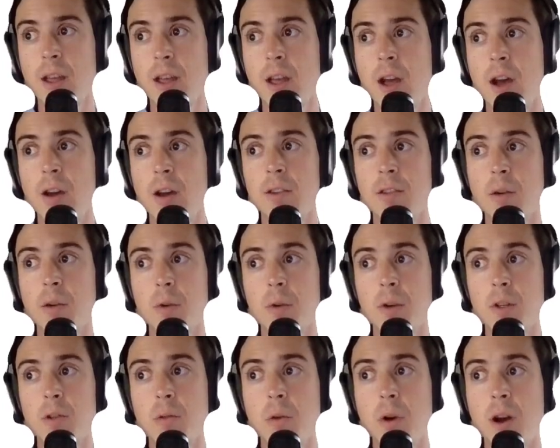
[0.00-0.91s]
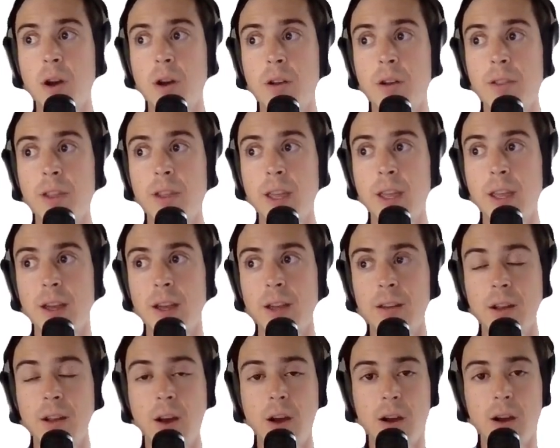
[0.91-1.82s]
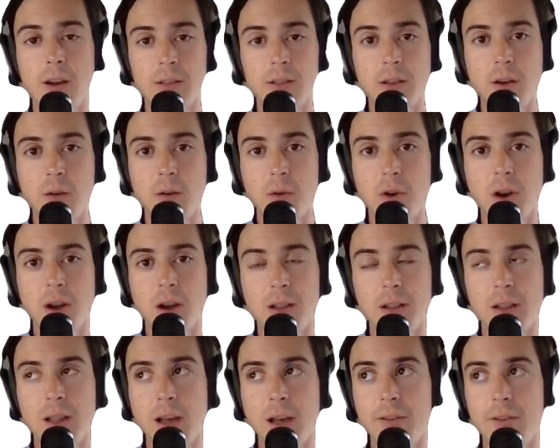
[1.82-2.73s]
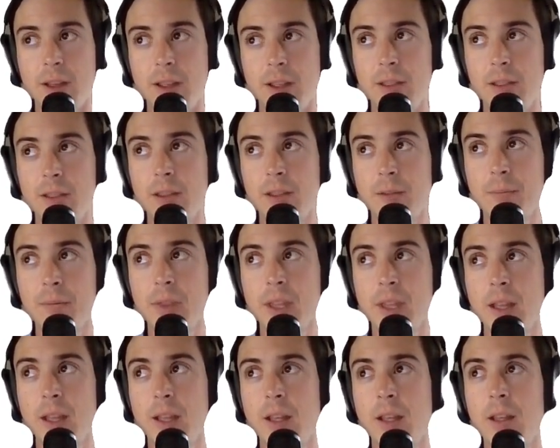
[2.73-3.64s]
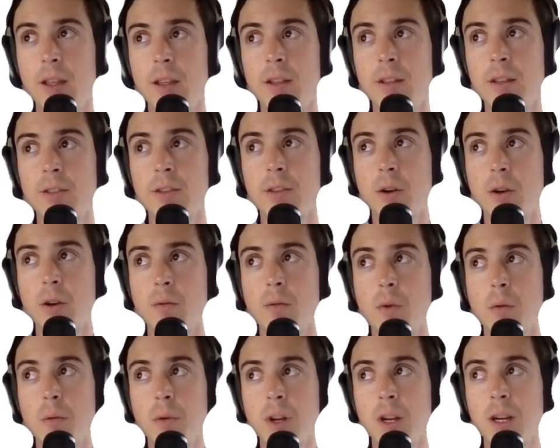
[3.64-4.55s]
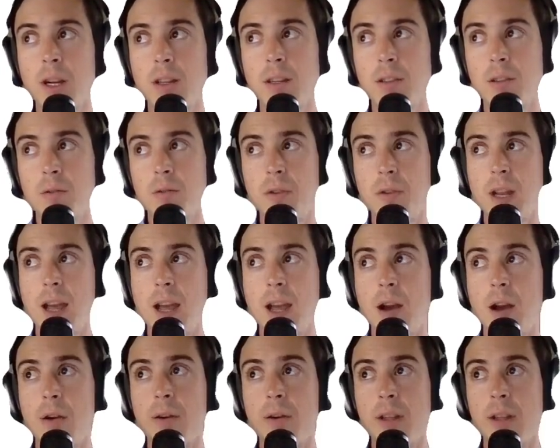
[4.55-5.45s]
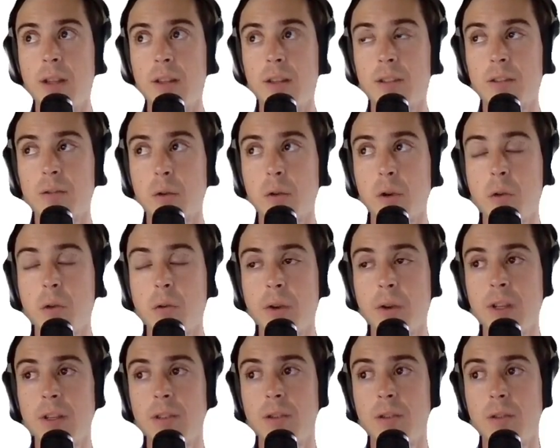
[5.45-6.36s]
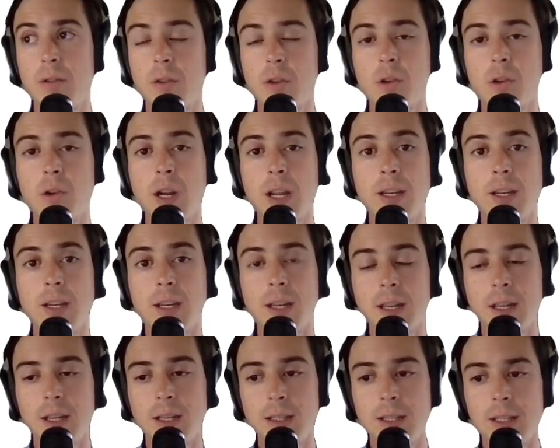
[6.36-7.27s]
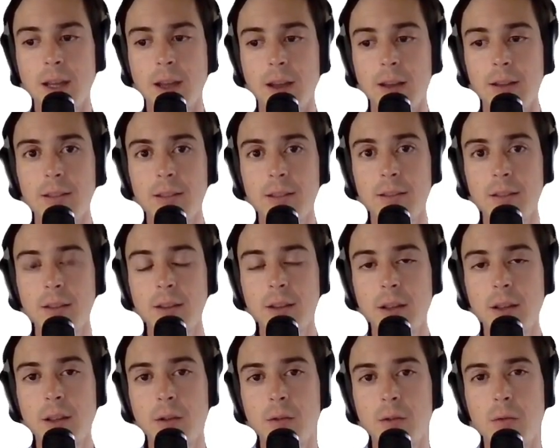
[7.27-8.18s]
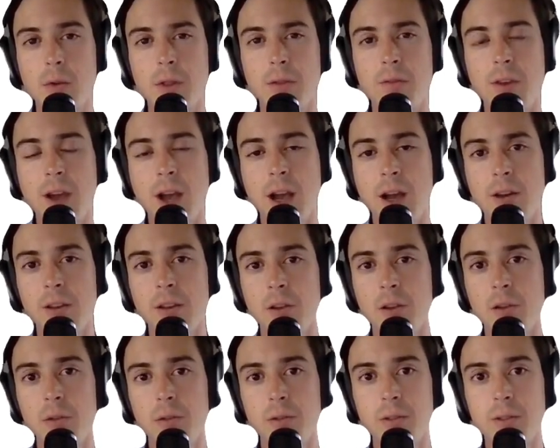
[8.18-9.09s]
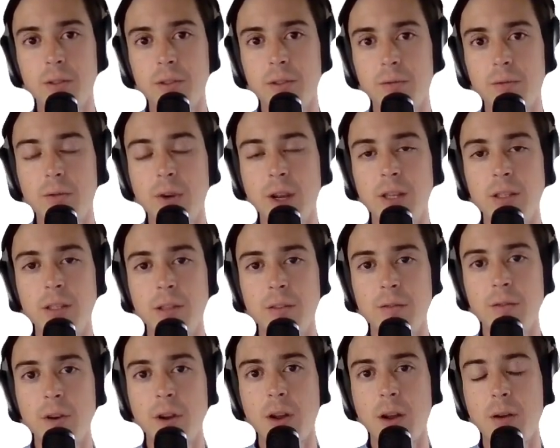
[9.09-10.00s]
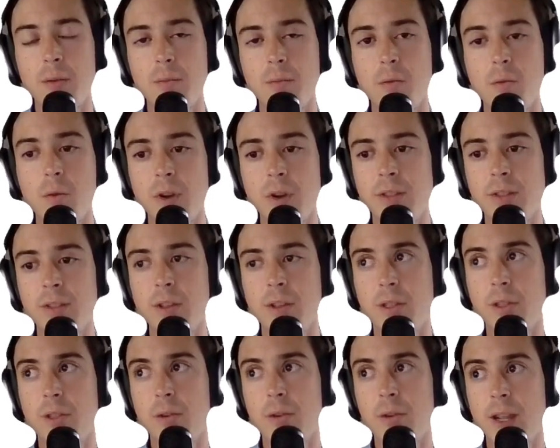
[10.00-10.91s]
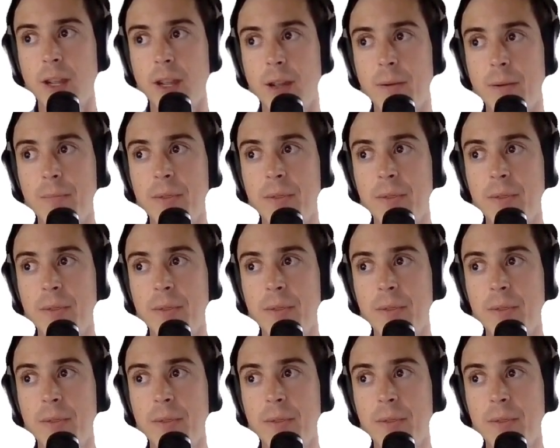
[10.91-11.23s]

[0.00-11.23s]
October 12th, and October 11th. So what we're going to do now is we're going to create an index with values ranging from 1 to 3.